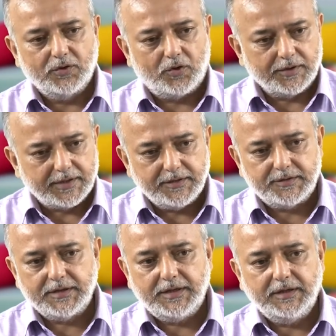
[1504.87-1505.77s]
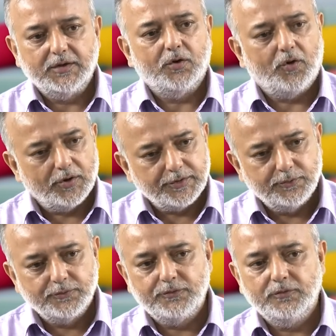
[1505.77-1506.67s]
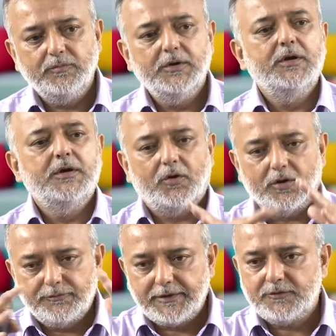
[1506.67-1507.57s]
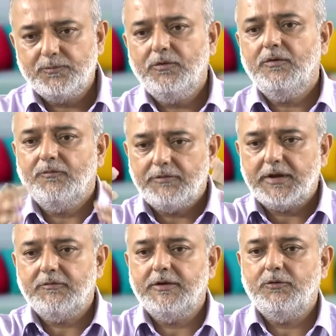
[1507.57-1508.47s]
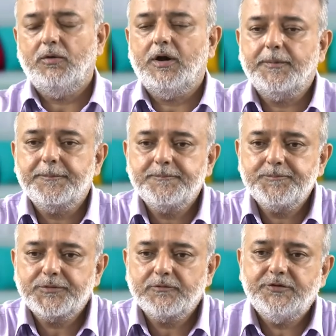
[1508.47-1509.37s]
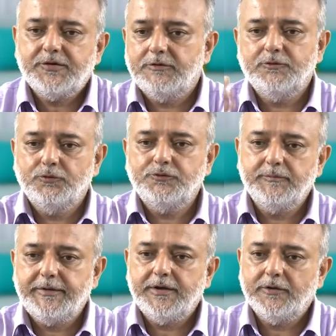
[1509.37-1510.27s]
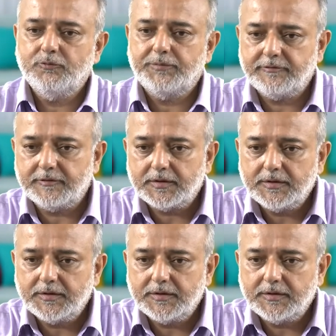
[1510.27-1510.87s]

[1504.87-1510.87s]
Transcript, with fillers: on internet, on YouTube, on Facebook, wherever you are, whichever social media you prefer.